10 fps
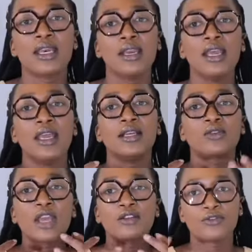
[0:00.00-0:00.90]
and
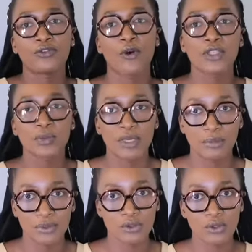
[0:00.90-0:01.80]
try to force
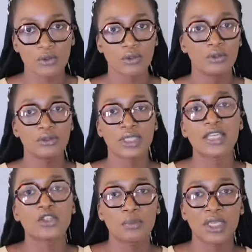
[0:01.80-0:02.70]
people to
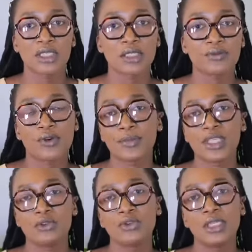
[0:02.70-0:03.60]
get your pictures from
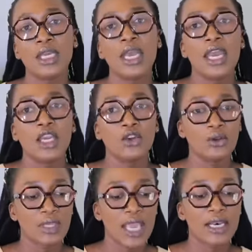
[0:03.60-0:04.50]
the street.
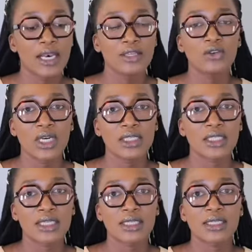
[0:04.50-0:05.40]
You can literally
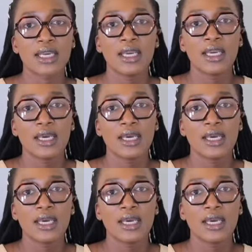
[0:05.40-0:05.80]
just